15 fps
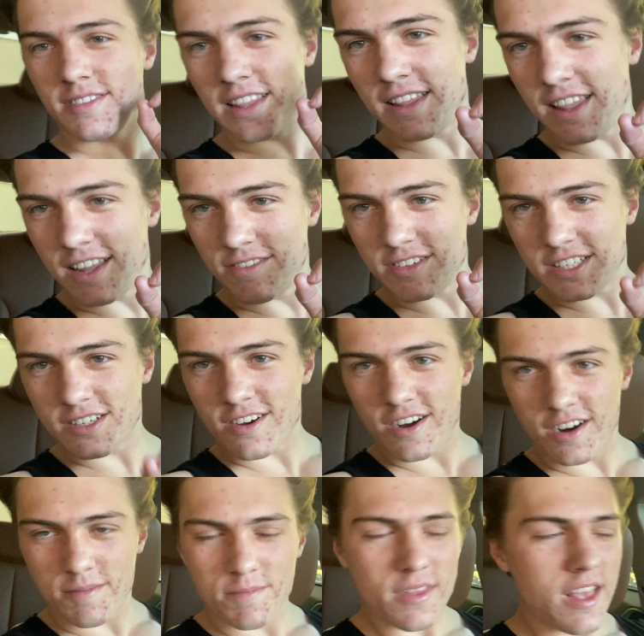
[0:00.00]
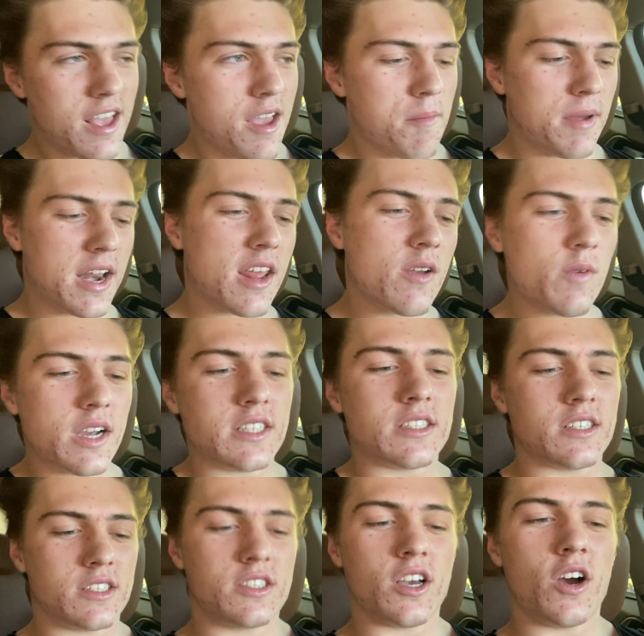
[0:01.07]
Love this car. But
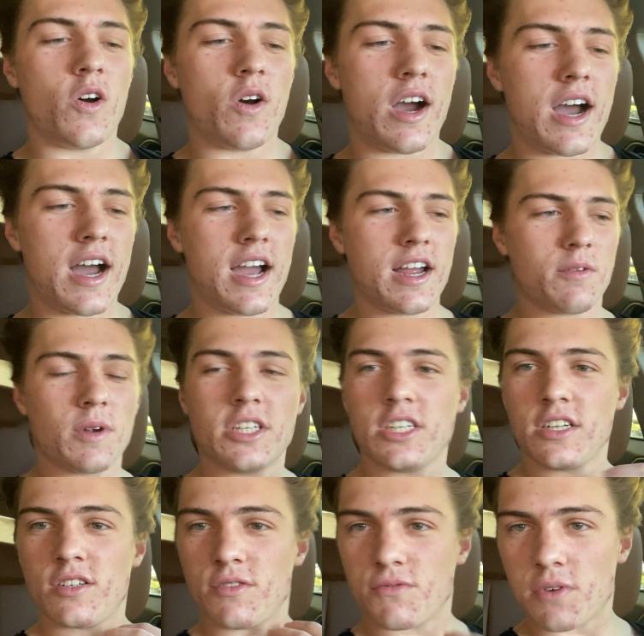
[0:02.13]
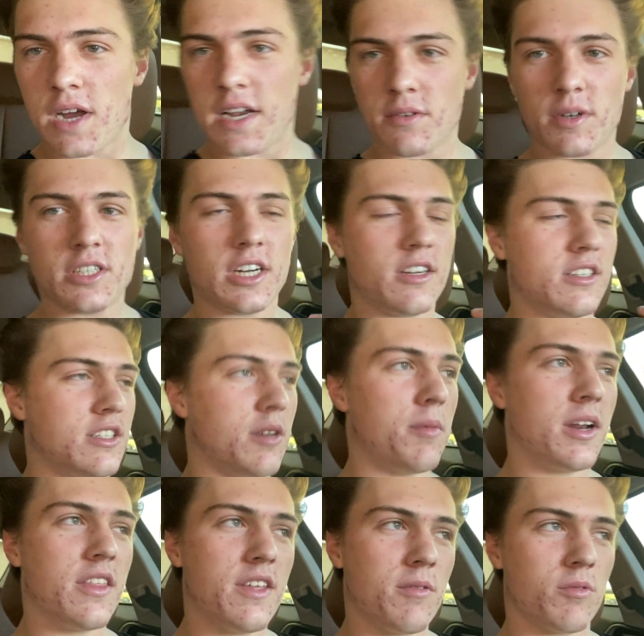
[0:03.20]
anyways, so I reach out to a friend, reach out to
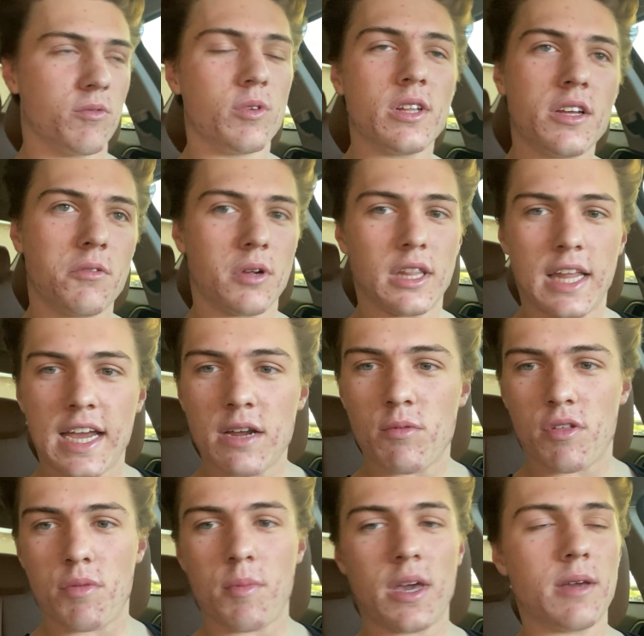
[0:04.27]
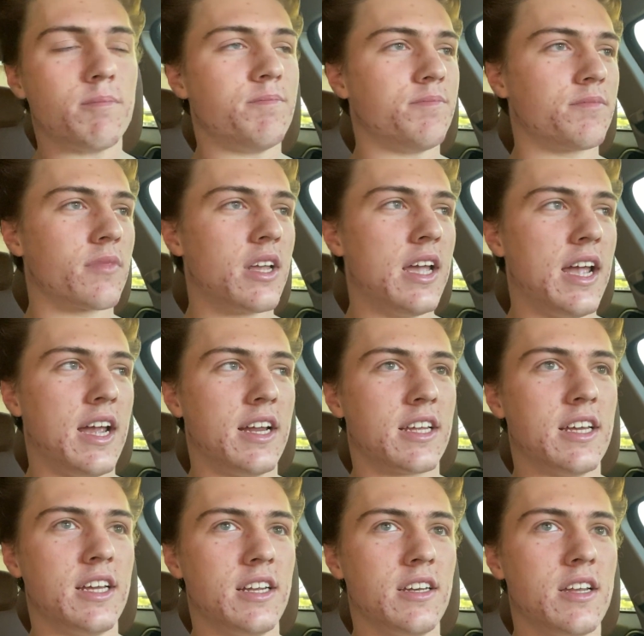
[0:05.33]
somebody that would really relate with me and
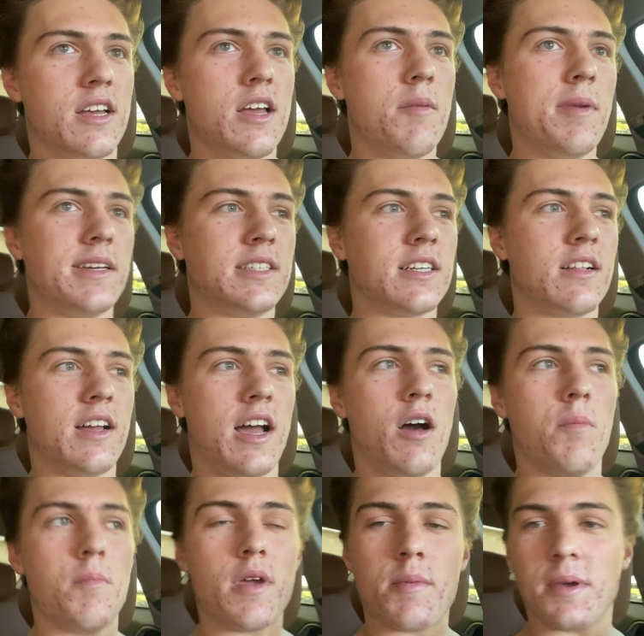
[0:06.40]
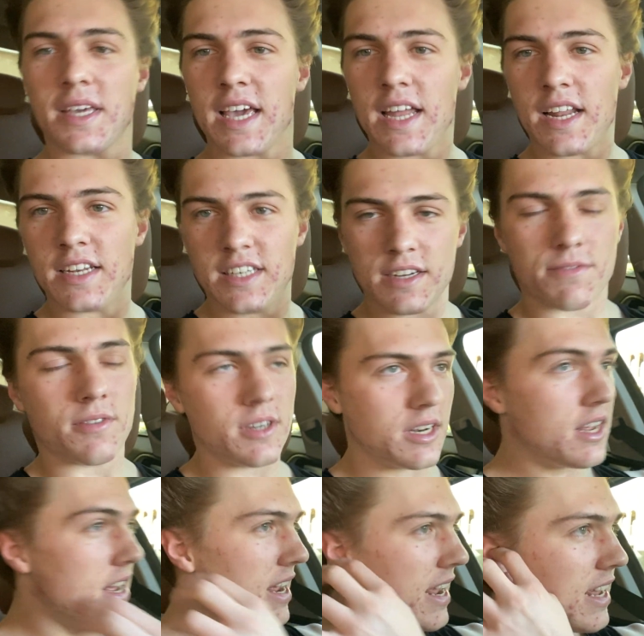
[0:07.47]
can basically help maybe get a different
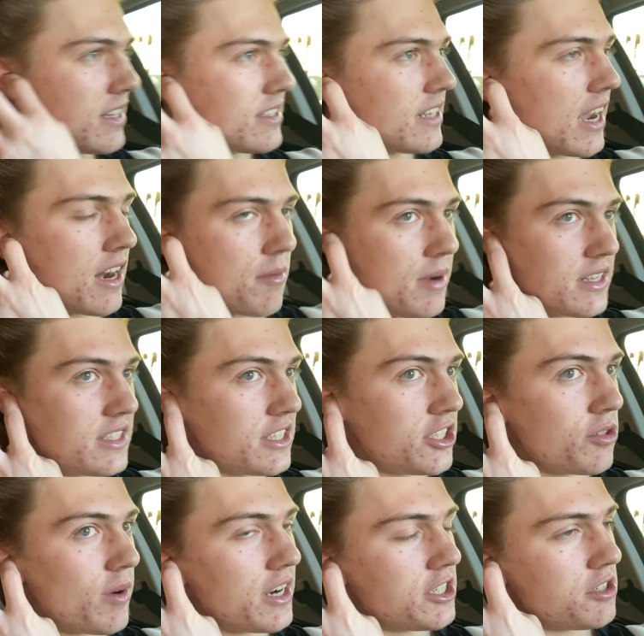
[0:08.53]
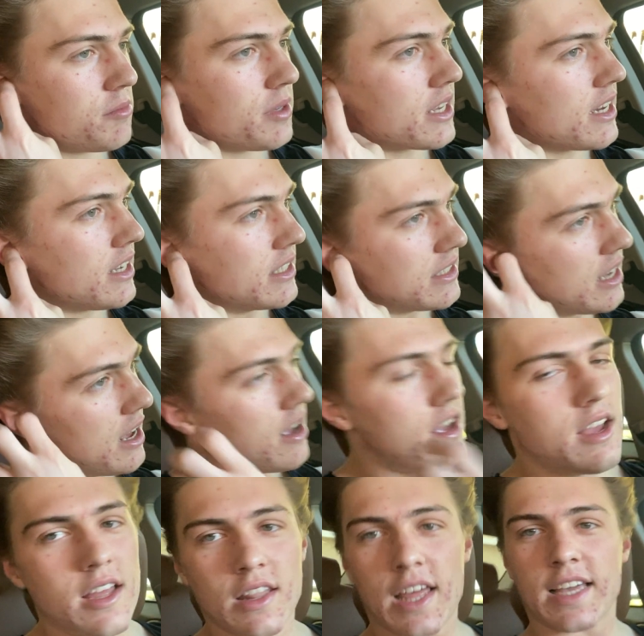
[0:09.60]
insight on my situation, because
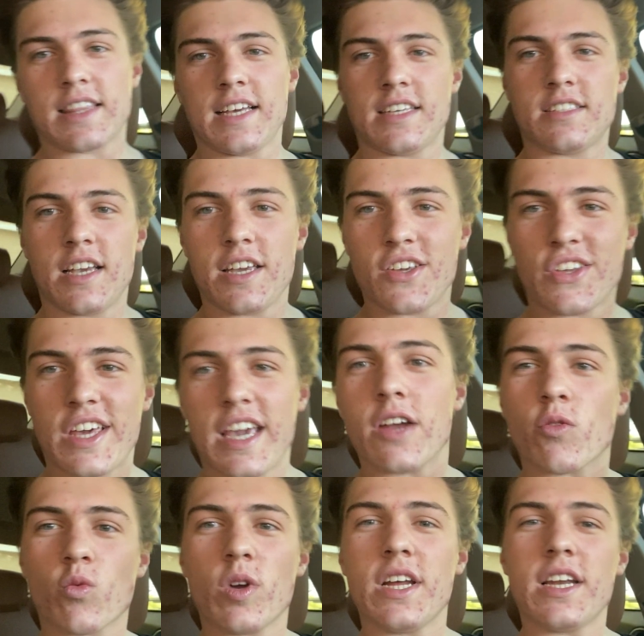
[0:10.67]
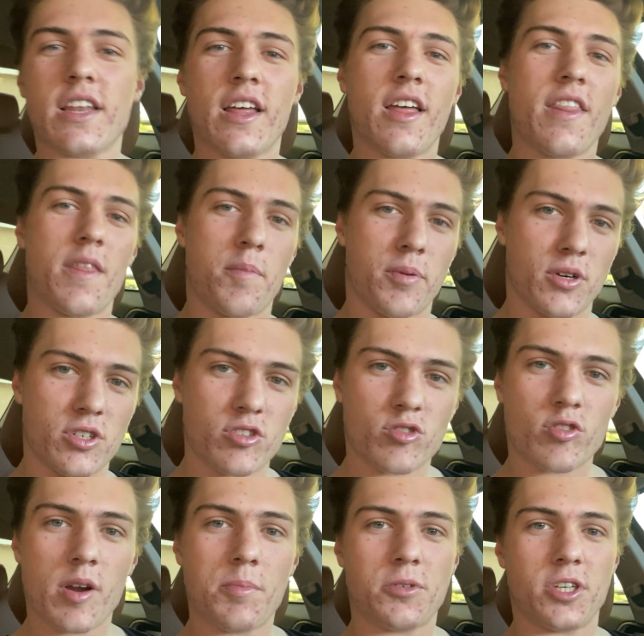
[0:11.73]
like they say, you can't read the
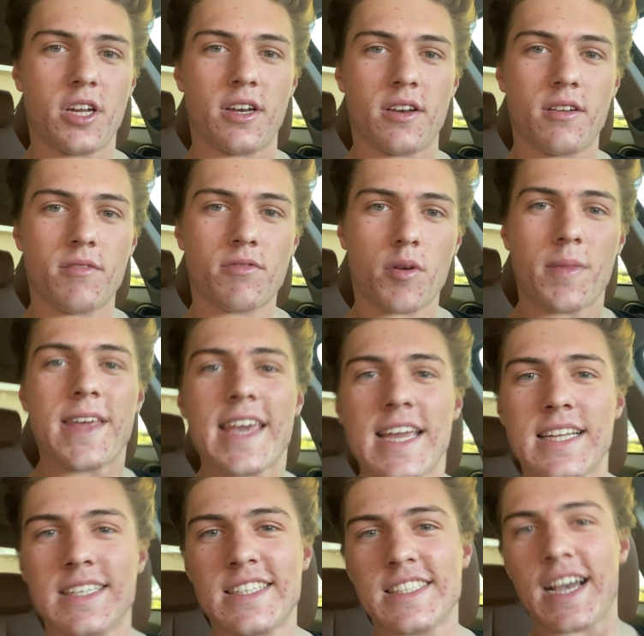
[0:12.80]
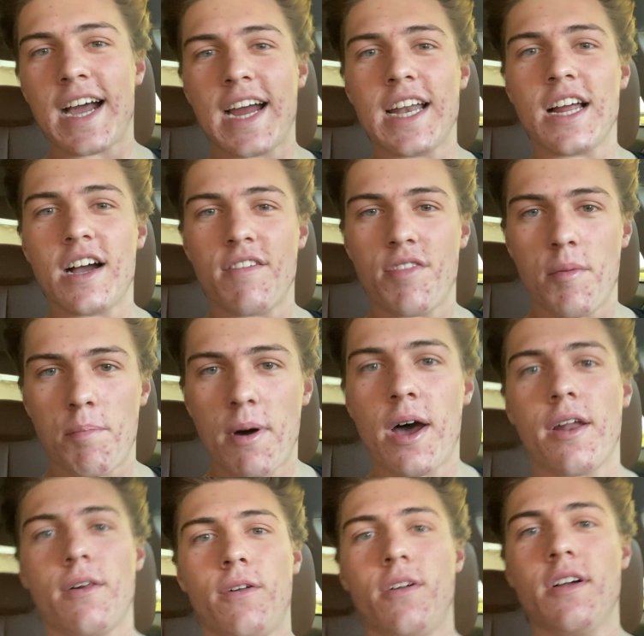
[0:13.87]
prescription from the inside of the
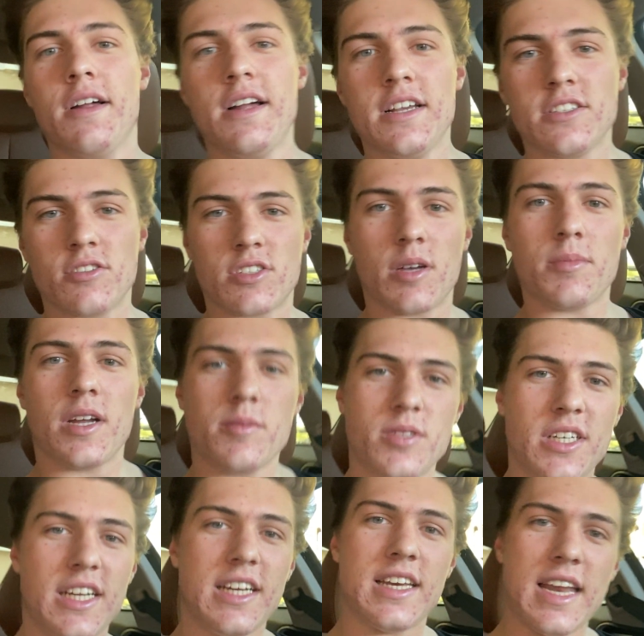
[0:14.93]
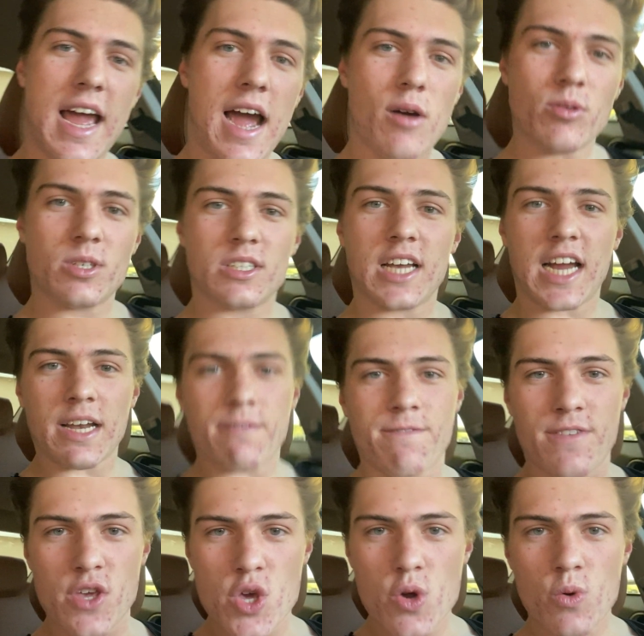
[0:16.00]
bottle. So sometimes you need an outside
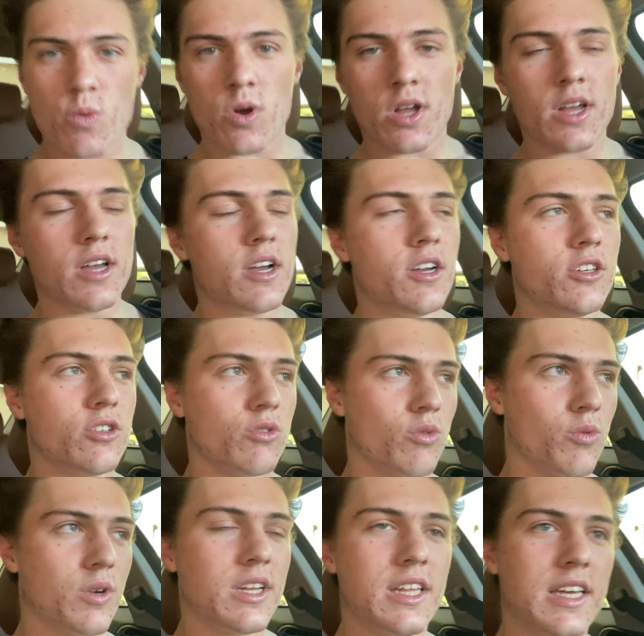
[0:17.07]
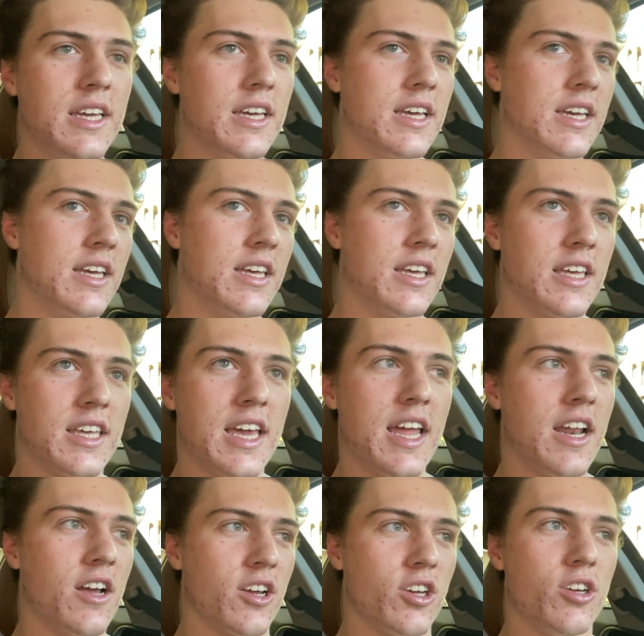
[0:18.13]
view to really
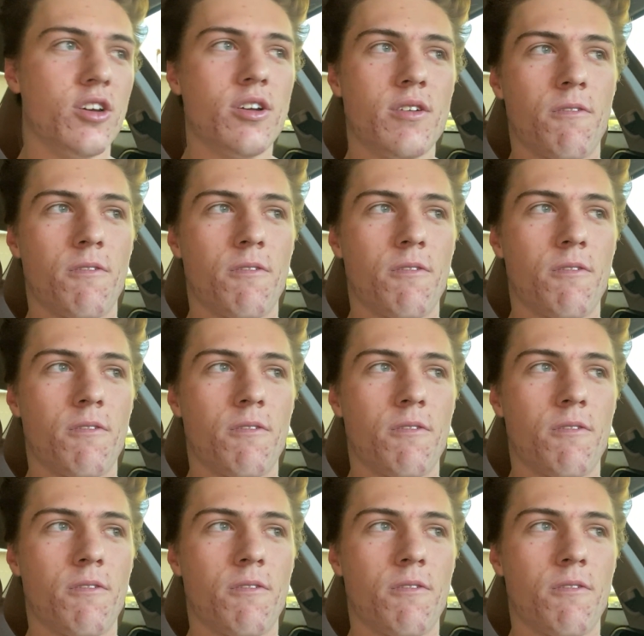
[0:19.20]
get a good